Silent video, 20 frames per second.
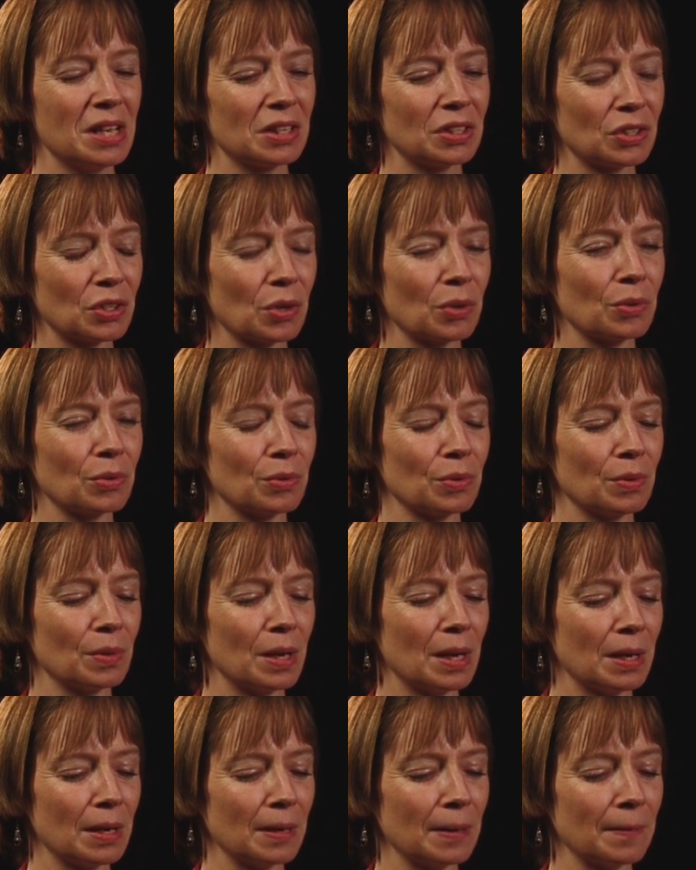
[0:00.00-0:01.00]
So
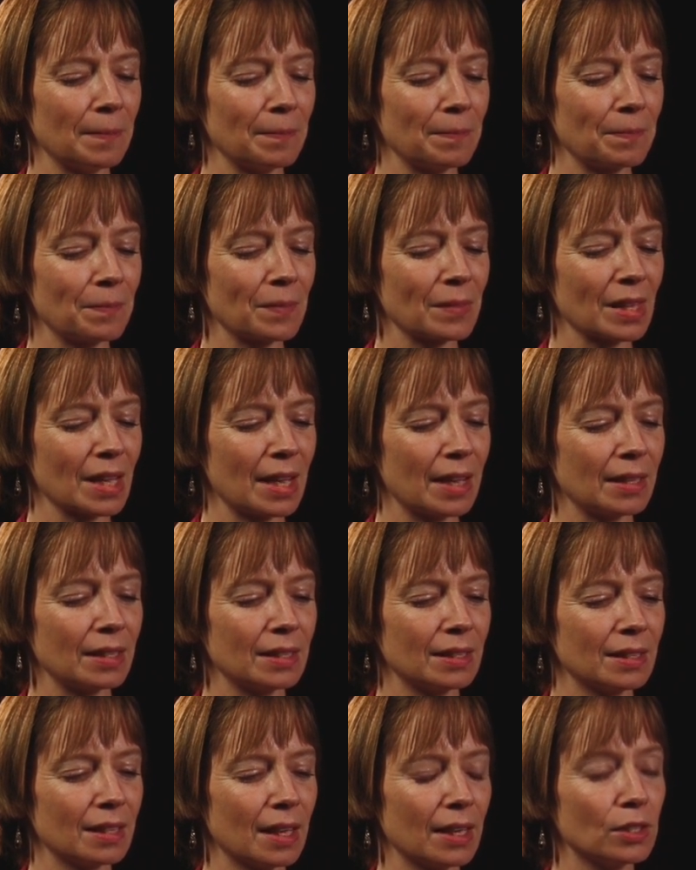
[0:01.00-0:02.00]
um,
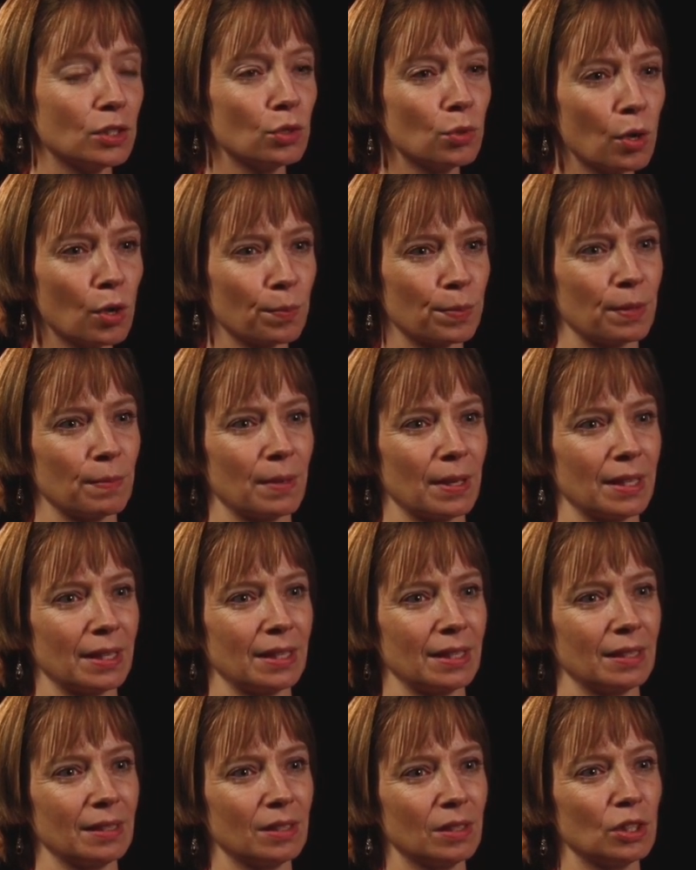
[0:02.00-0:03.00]
I, I do hope that
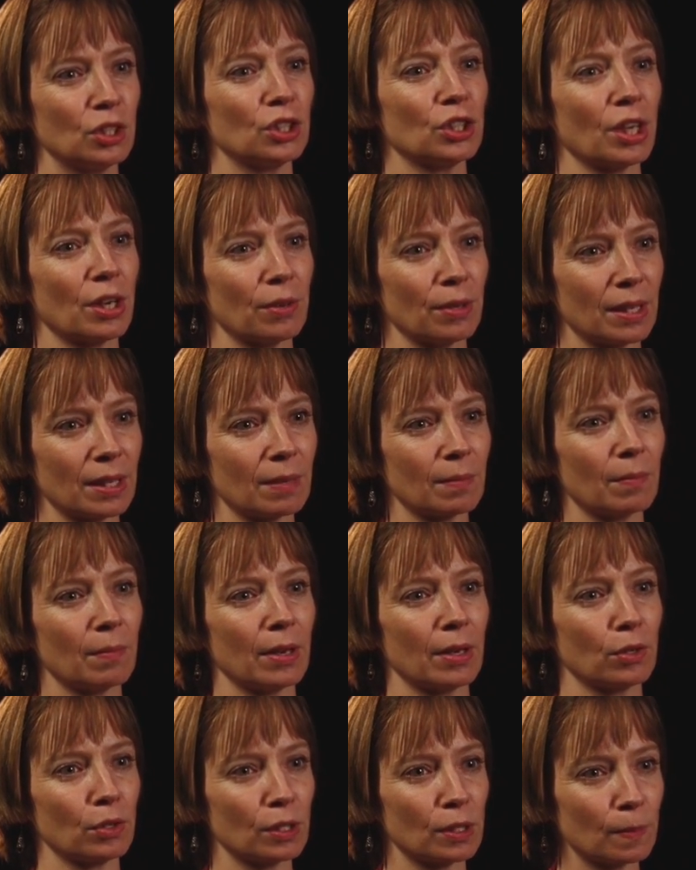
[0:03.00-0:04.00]
by sharing
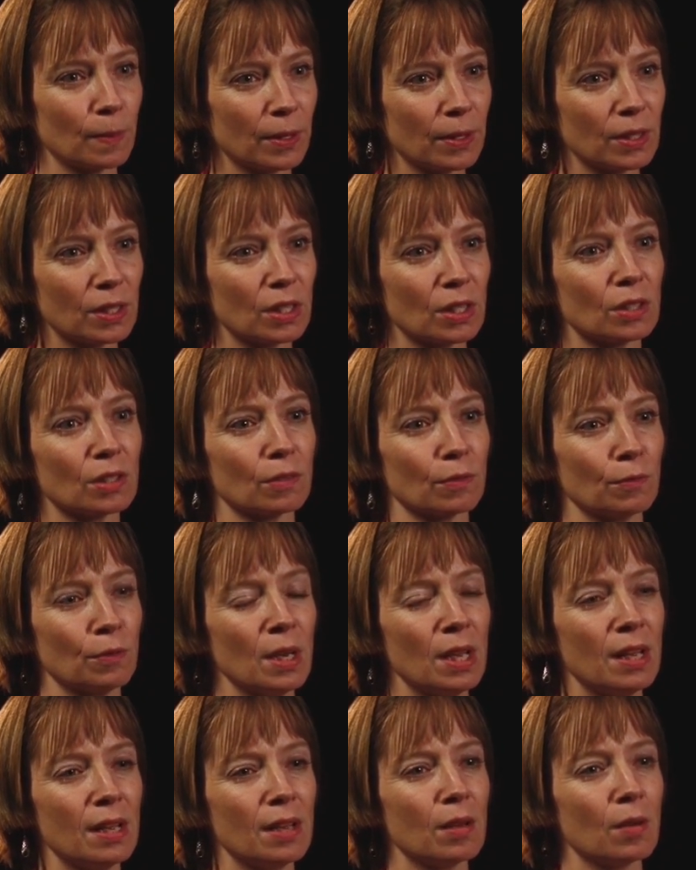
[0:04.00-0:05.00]
my own experiences of
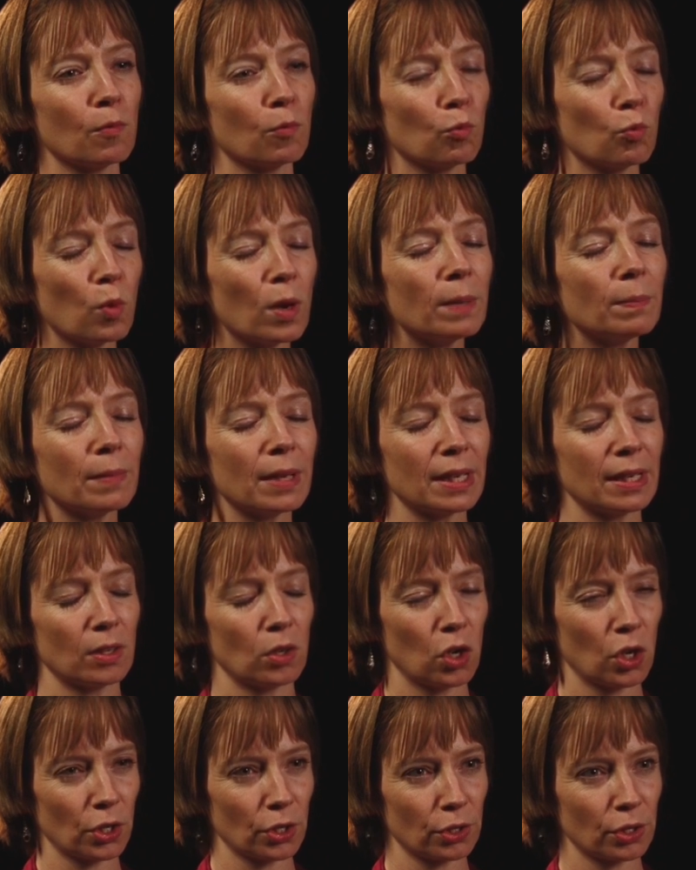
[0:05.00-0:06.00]
what made it
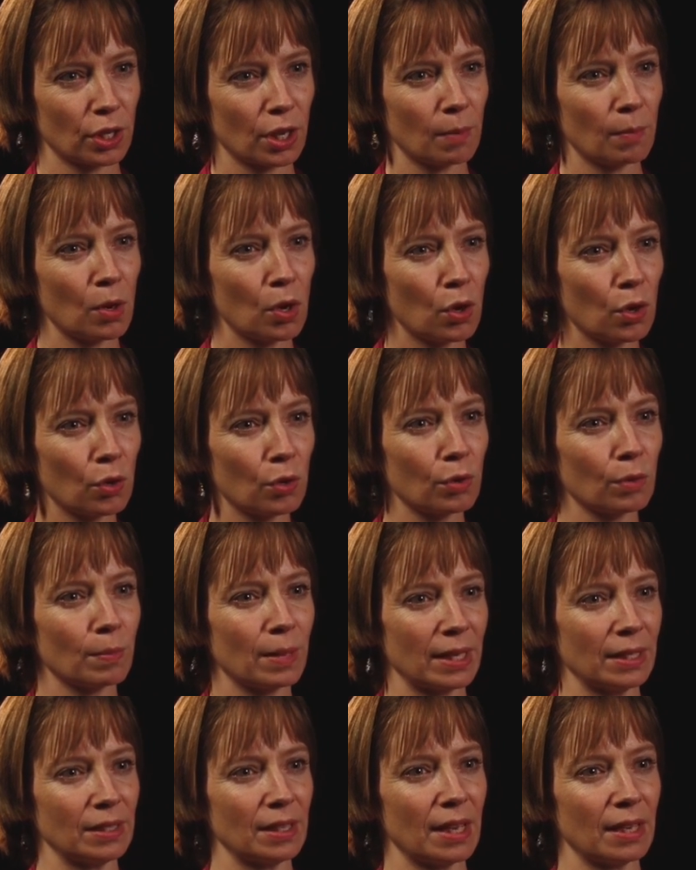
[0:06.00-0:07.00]
harder to come home
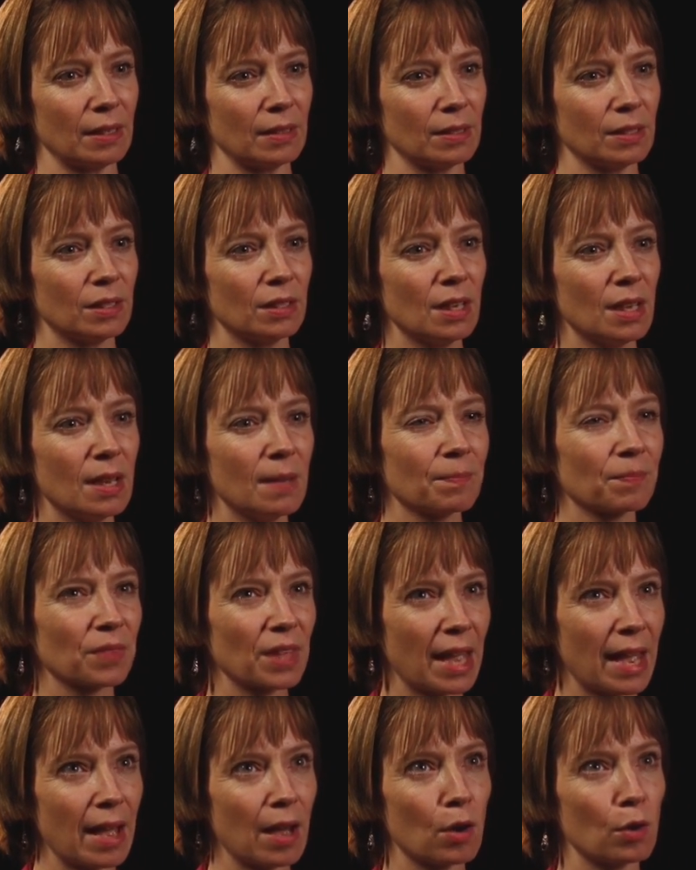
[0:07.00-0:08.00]
and, and
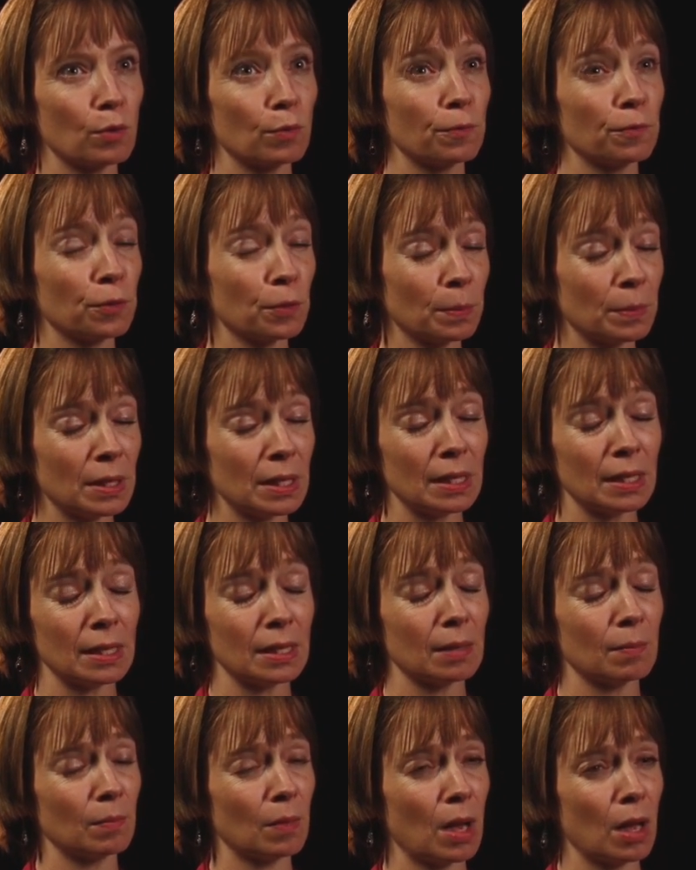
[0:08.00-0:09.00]
how, for
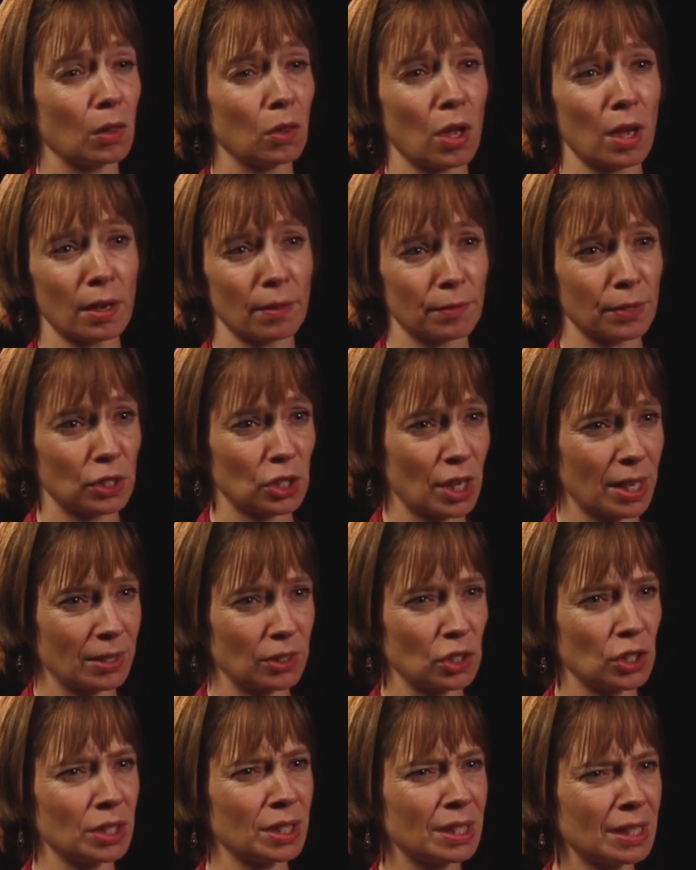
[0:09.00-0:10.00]
me, a lot of the
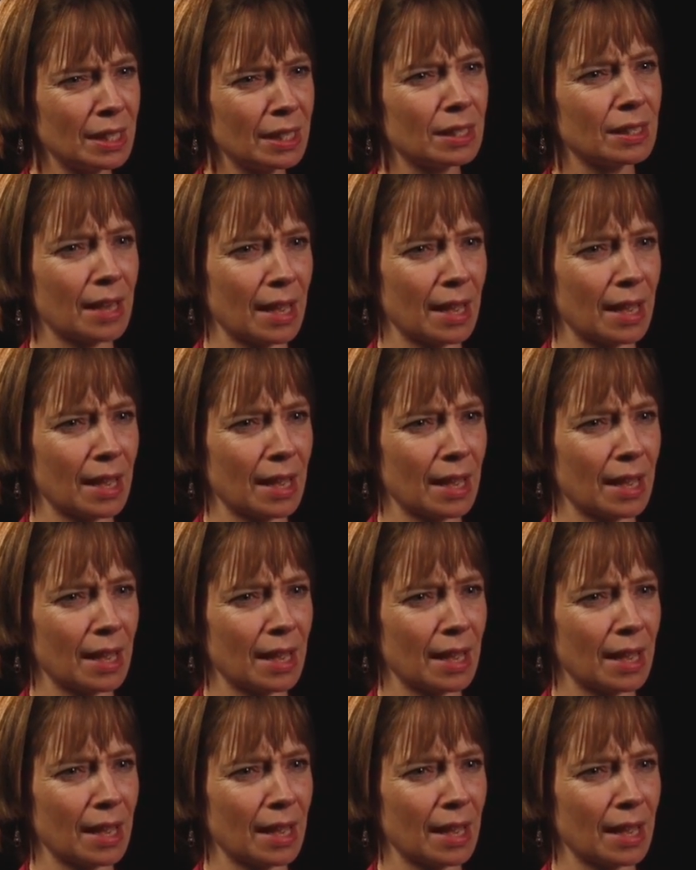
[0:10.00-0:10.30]
challenges did